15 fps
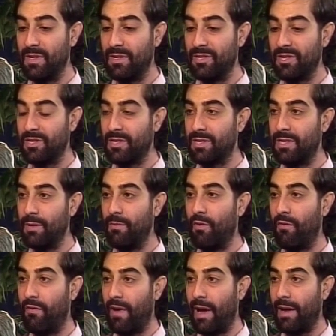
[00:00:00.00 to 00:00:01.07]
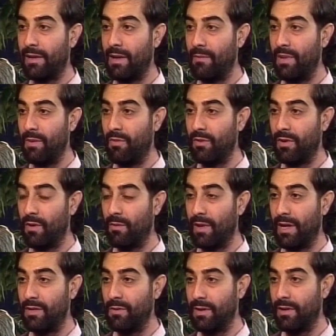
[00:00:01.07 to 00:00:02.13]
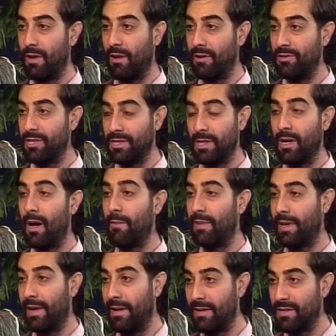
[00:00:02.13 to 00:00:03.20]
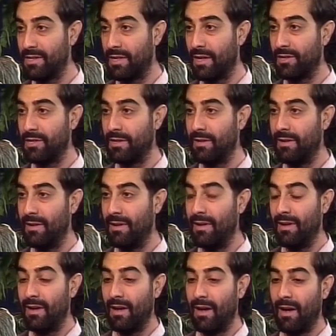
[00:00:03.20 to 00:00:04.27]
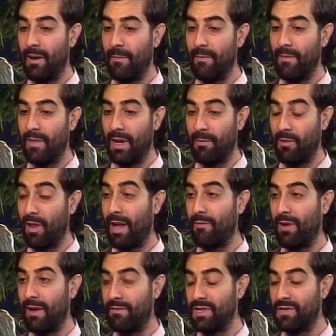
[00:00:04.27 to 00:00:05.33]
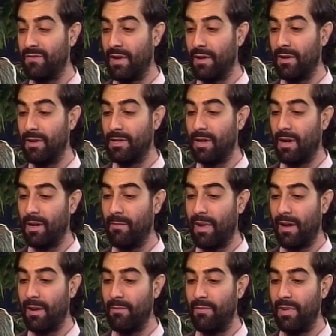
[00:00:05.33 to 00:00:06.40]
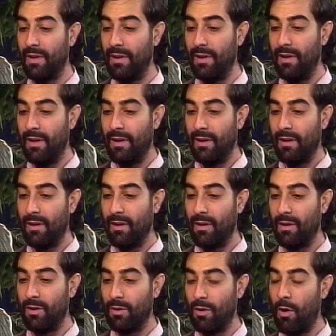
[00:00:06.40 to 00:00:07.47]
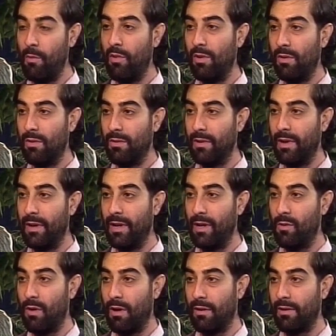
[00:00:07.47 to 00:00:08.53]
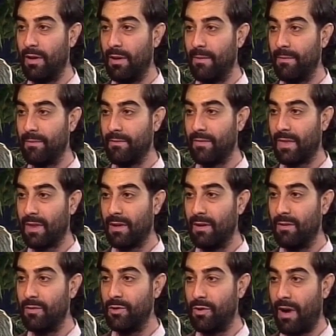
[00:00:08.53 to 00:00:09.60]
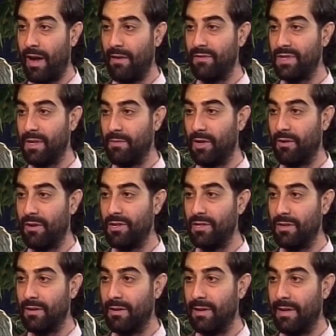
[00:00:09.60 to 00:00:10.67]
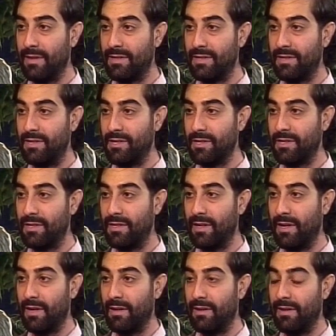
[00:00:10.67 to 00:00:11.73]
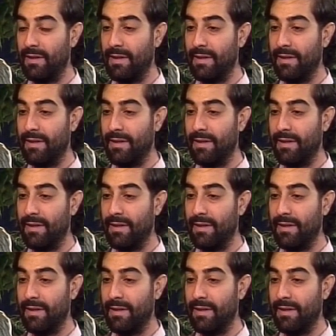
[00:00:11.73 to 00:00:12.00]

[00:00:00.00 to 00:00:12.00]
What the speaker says: just a simple fact that people don't like to acknowledge. It's a complicated discussion. And I'm glad we have this venue to talk about it. But global inequality drives immigration. It's just, when